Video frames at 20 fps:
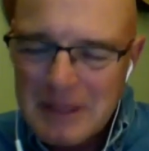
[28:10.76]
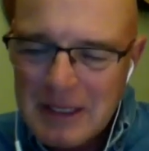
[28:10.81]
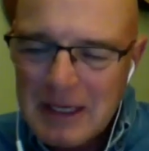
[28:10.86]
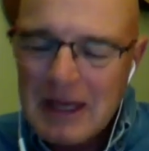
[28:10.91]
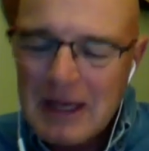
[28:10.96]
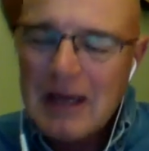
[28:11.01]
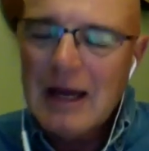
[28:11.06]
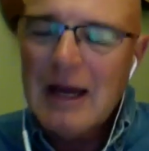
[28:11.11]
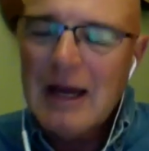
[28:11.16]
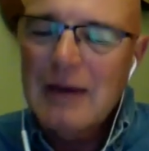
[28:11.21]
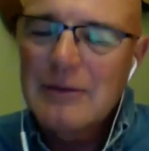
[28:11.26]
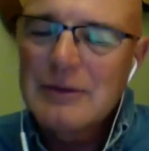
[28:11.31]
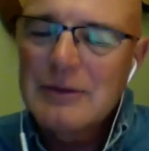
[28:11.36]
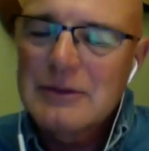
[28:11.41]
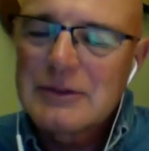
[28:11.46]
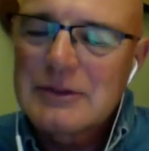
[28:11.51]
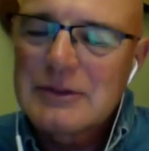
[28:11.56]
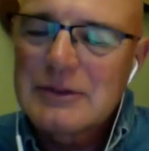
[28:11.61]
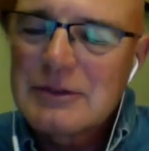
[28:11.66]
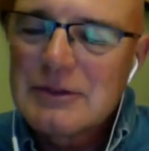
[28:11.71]
I
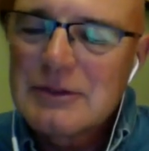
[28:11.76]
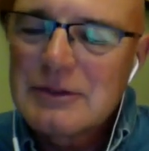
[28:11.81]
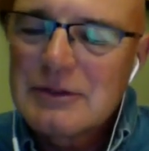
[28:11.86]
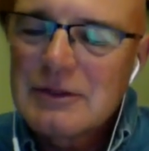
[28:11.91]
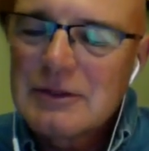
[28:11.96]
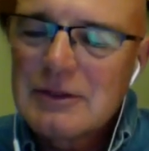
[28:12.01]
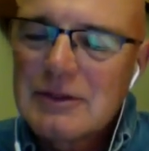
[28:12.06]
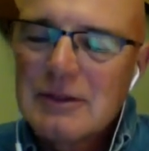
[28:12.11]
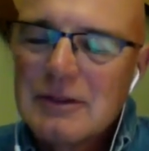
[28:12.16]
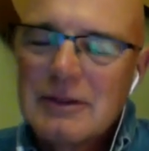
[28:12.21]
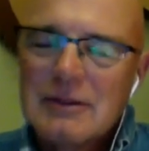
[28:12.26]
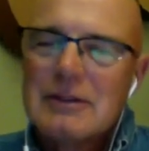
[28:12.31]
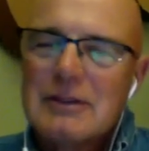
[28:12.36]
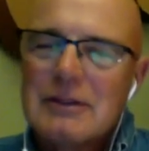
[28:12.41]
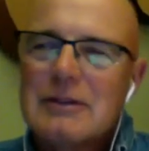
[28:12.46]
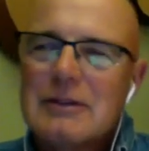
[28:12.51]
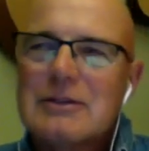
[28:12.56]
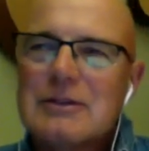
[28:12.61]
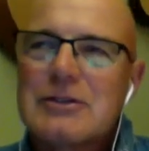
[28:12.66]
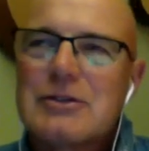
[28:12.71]
was
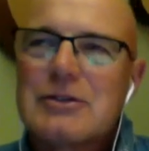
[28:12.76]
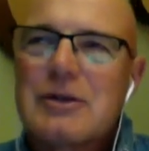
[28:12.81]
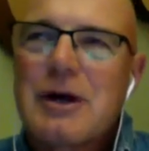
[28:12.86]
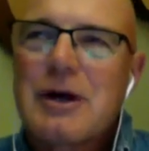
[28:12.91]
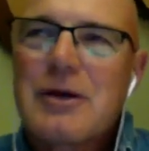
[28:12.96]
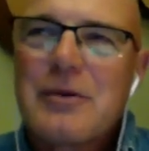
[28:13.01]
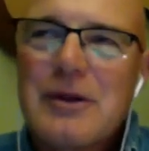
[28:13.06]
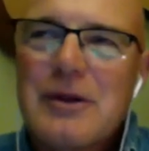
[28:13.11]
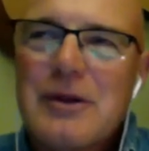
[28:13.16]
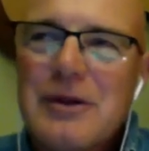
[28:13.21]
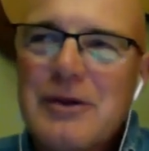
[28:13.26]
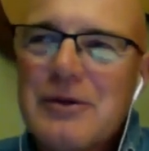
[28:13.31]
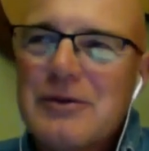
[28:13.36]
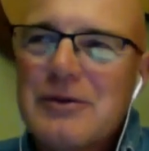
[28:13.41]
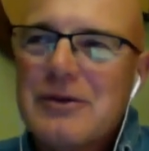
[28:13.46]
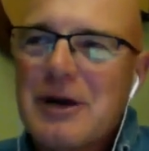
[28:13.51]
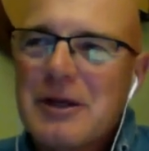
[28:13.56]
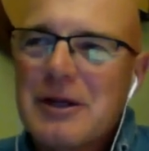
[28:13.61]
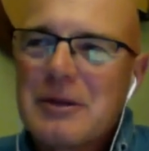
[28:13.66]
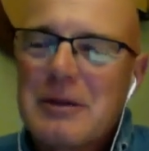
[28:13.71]
struck when you
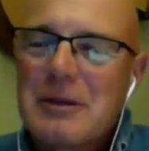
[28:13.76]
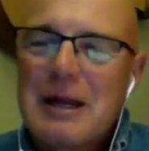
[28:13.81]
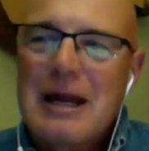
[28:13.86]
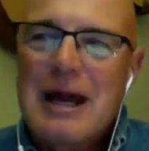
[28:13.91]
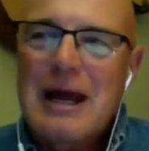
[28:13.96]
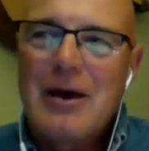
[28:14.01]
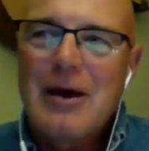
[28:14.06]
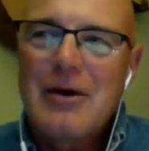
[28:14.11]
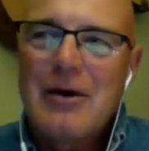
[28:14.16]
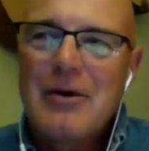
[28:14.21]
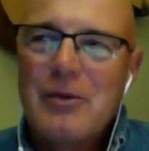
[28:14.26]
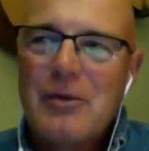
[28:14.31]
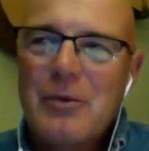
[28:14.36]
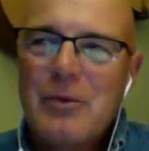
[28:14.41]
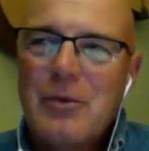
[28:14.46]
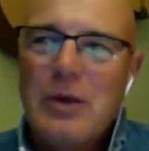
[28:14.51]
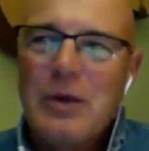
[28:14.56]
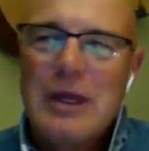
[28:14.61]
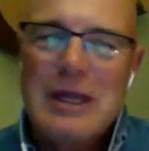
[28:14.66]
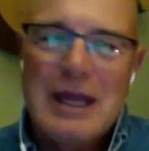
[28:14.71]
talked about how
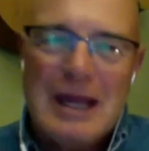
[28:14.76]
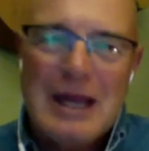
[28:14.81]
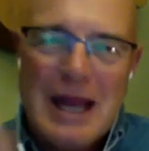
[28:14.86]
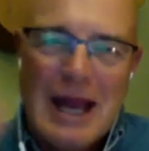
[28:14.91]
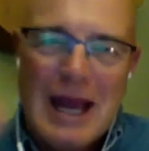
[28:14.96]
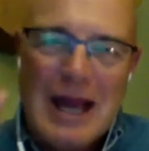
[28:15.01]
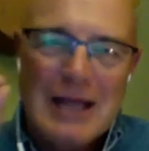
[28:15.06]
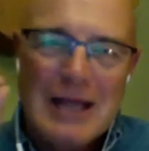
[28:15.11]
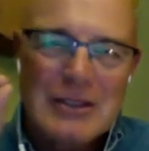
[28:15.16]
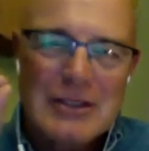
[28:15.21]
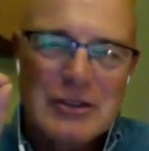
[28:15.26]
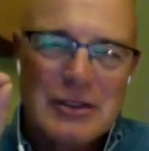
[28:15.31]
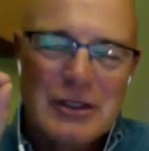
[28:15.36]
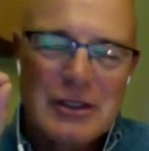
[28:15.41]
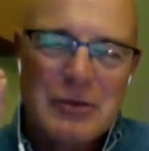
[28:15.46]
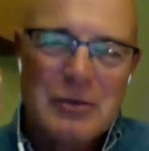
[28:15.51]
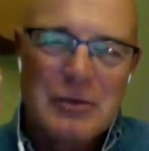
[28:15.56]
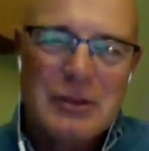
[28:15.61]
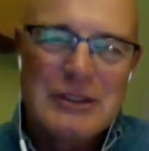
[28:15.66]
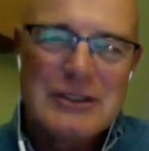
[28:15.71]
we can
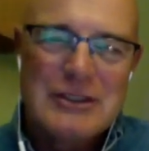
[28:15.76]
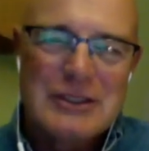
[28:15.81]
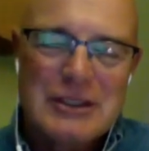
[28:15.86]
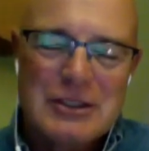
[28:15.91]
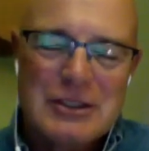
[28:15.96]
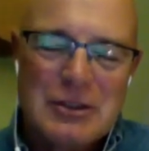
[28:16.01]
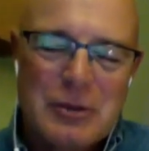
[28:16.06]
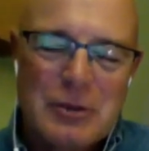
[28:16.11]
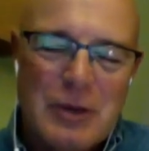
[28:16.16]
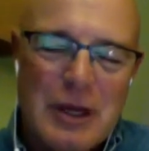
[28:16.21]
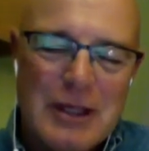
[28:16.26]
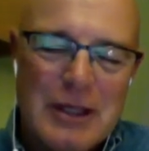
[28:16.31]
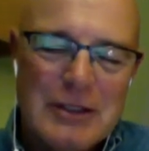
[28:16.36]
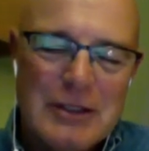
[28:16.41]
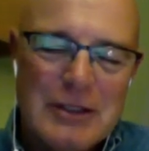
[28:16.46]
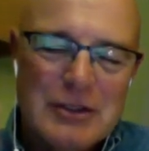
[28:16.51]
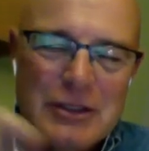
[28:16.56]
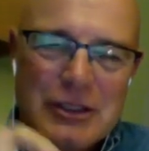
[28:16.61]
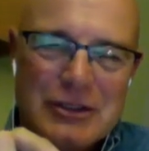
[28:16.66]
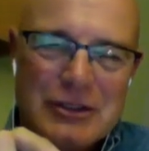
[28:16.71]
actually resituate
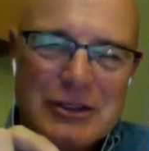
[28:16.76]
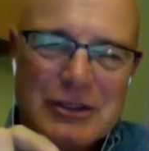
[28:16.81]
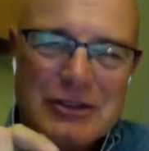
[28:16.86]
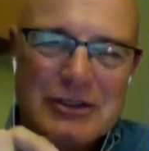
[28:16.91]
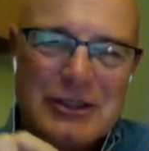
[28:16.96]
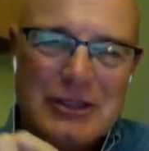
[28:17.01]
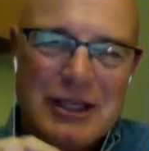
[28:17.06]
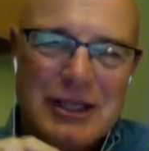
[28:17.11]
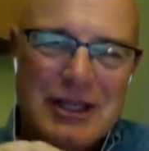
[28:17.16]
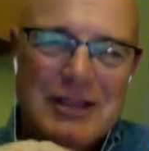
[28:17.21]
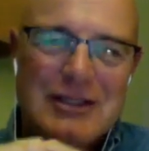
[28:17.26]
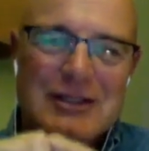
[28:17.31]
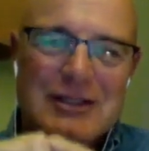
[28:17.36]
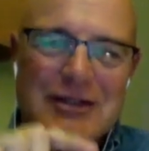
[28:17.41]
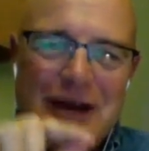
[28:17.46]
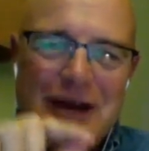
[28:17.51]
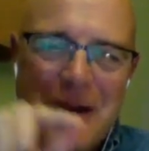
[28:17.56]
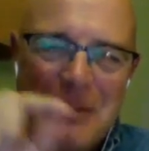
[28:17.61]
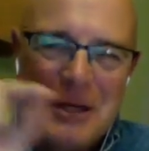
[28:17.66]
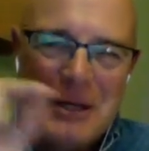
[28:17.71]
Jesus in the
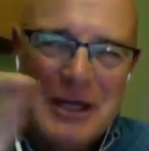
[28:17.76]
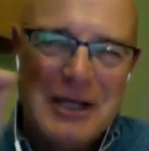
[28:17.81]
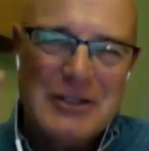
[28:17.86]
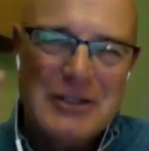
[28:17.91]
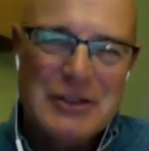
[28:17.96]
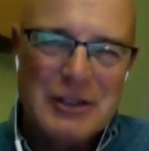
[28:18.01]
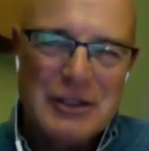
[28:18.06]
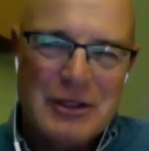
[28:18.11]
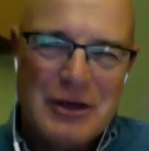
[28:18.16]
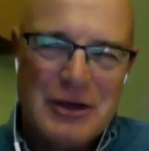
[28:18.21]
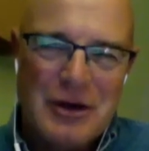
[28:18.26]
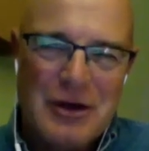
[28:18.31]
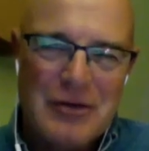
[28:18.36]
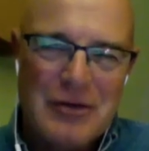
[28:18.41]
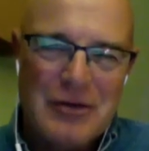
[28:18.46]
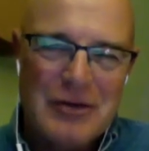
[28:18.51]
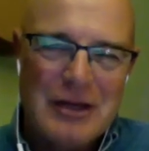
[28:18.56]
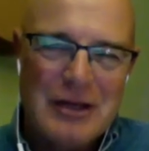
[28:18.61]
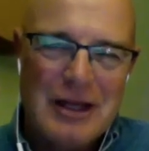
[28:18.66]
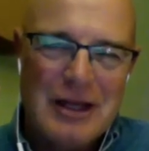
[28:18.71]
domination
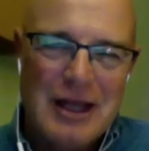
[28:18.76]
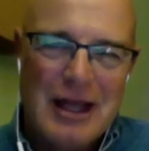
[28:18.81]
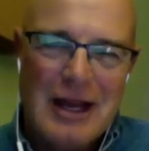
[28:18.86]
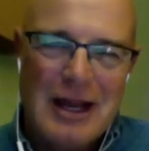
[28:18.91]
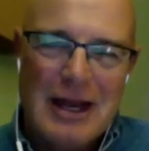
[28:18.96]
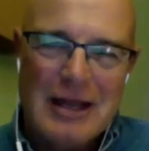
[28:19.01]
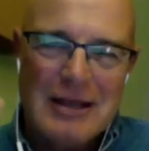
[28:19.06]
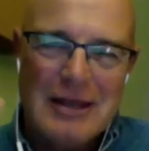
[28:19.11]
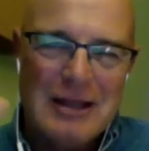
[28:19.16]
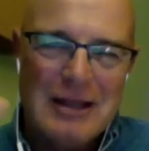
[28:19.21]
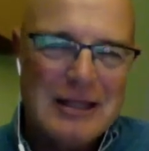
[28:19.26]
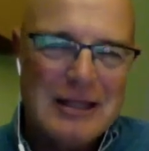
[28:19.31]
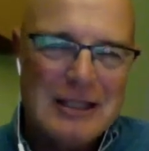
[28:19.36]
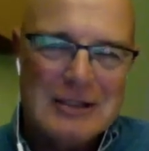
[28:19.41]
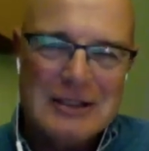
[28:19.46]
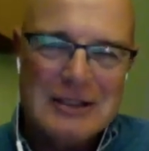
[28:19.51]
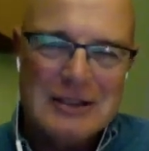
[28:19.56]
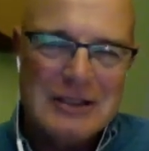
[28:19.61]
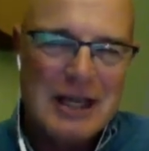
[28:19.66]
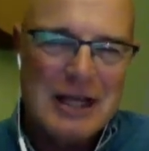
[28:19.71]
narrative. And I think
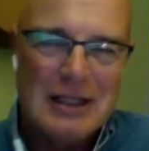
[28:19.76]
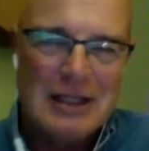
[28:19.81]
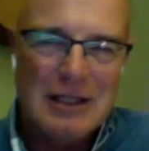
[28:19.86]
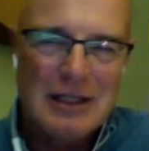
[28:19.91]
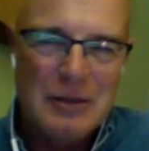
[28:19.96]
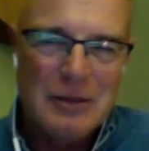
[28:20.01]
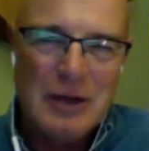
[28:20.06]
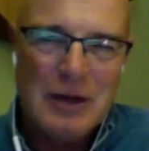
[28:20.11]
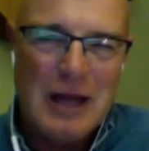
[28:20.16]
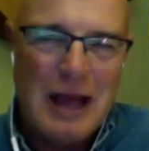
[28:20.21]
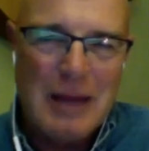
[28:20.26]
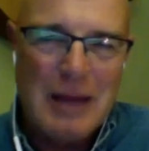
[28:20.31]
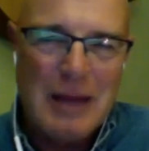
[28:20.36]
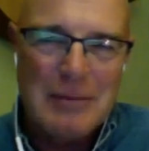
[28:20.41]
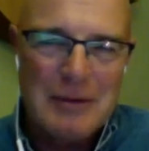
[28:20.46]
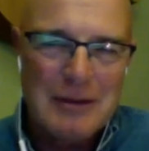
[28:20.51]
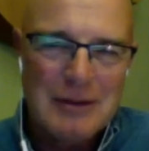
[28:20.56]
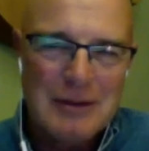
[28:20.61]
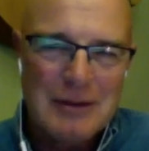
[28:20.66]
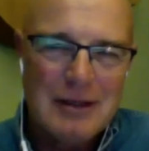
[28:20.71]
that's exactly what
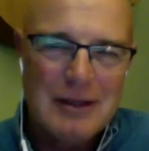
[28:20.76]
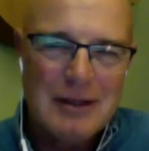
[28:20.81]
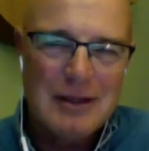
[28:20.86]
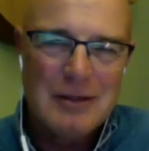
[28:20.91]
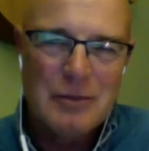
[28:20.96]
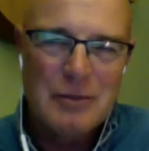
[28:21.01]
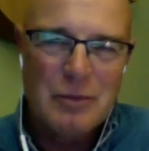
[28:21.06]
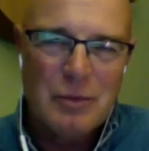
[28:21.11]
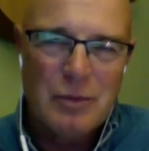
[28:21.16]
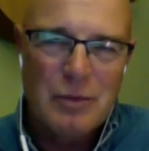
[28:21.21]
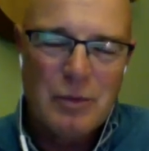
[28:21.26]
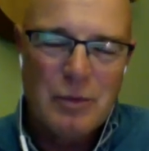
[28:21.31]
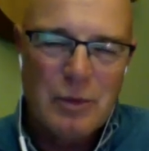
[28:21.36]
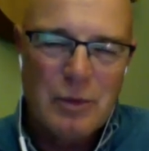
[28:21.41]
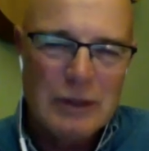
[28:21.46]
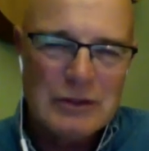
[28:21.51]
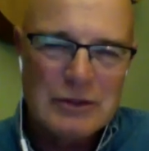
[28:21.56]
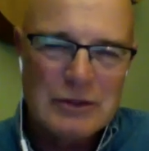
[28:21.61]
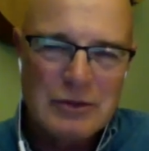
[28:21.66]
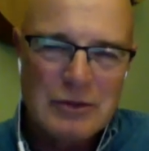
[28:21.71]
happened in
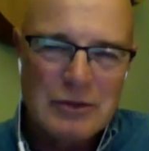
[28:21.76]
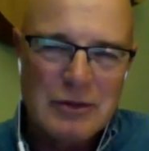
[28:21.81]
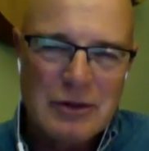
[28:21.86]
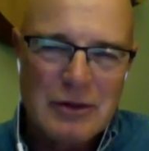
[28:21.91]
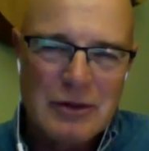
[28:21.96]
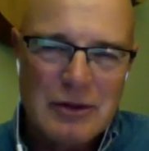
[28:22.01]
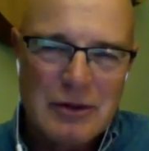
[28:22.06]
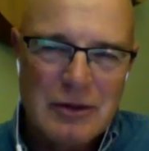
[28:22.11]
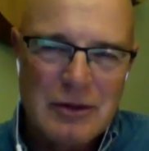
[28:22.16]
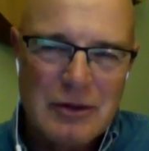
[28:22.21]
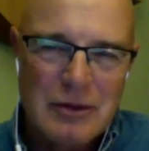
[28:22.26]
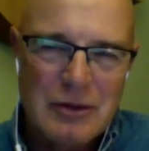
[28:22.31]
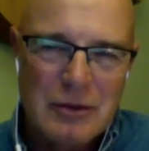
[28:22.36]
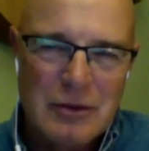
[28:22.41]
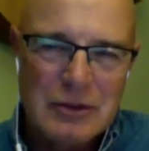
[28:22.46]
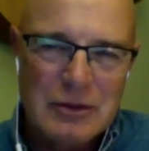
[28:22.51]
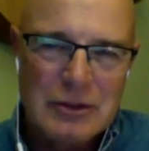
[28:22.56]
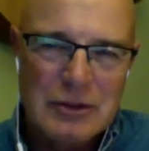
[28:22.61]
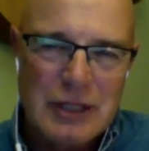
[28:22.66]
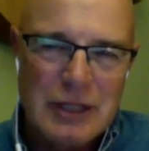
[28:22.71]
Western
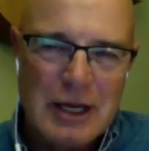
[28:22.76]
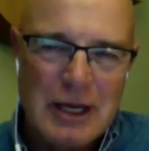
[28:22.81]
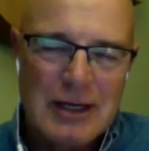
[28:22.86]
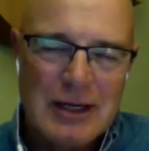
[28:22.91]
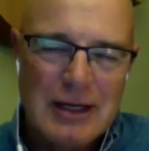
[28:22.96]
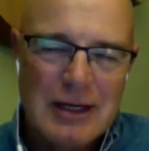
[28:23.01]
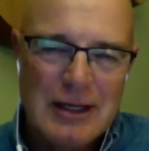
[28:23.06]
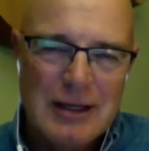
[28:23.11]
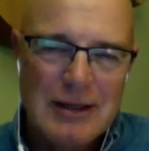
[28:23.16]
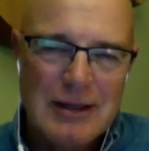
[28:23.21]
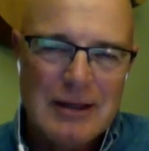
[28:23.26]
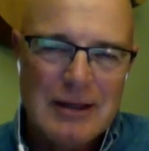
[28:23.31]
Christianity.